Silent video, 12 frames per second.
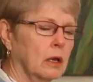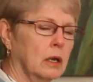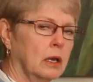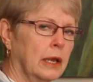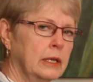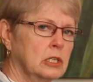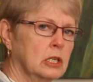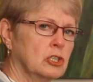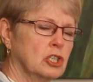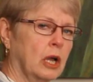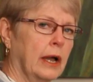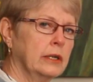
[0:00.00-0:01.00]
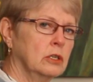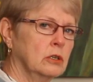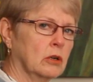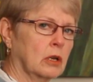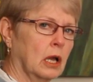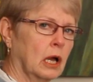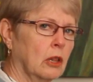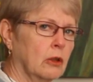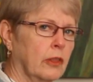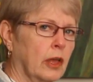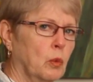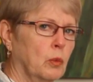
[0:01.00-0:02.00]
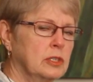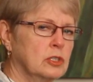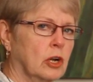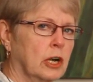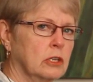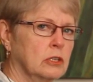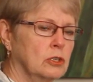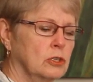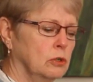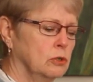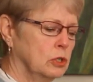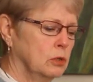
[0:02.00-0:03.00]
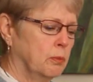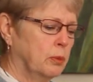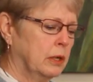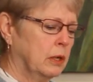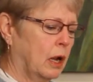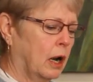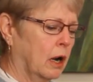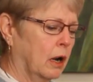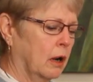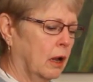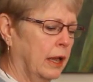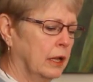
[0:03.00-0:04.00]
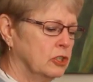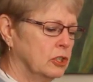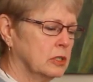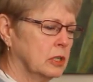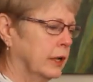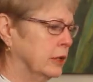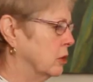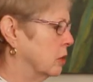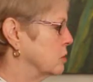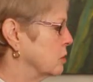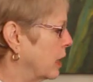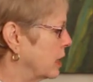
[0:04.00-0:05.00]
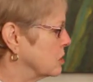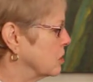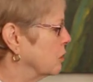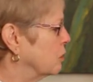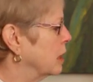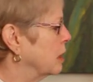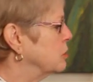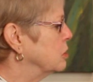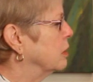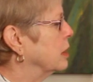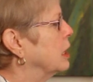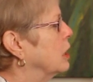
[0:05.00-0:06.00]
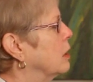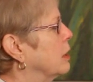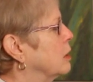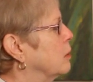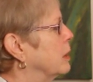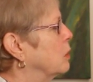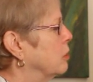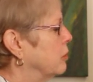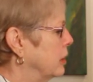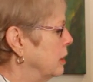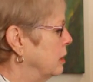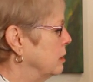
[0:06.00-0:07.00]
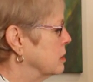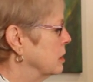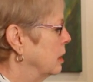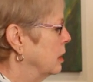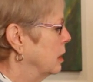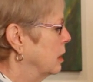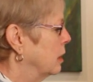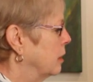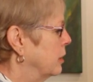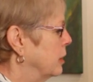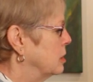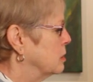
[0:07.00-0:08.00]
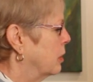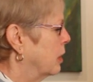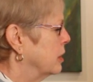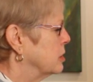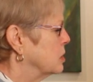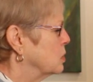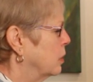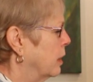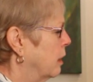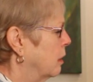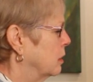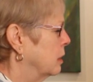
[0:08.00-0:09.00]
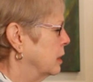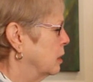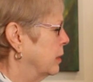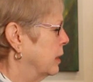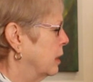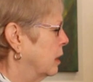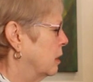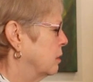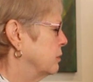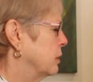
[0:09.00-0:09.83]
lightish undercolor that we started to do to put our edges under. So that's sort of what I'm doing here a little bit with these parts as well. A little bit of,